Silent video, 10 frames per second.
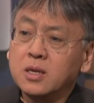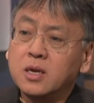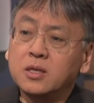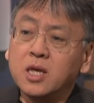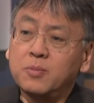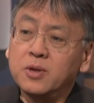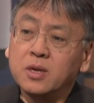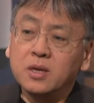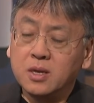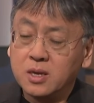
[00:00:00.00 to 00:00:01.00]

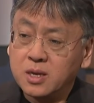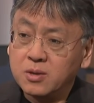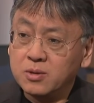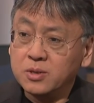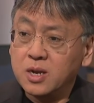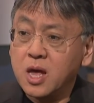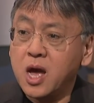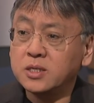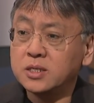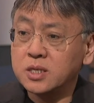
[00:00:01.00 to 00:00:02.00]
kidnapping uh, on a
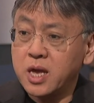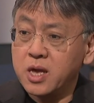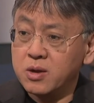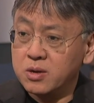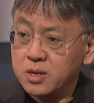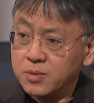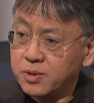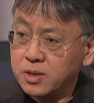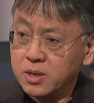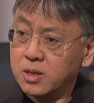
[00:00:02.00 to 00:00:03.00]
large scale I mean,